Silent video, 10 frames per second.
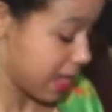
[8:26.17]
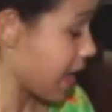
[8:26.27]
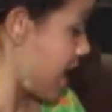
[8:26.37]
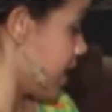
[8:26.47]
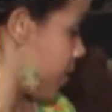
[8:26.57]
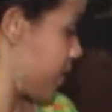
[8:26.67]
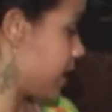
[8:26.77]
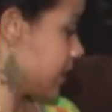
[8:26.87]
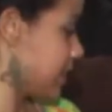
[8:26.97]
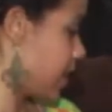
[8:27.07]

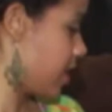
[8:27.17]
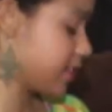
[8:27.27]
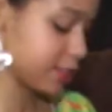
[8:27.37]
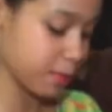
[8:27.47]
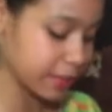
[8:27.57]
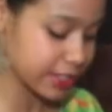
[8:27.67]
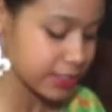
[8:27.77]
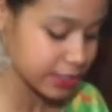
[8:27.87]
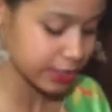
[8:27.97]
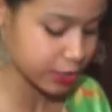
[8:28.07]
Anyways, so I've been
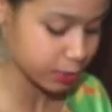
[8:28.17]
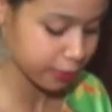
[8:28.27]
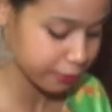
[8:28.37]
listening to our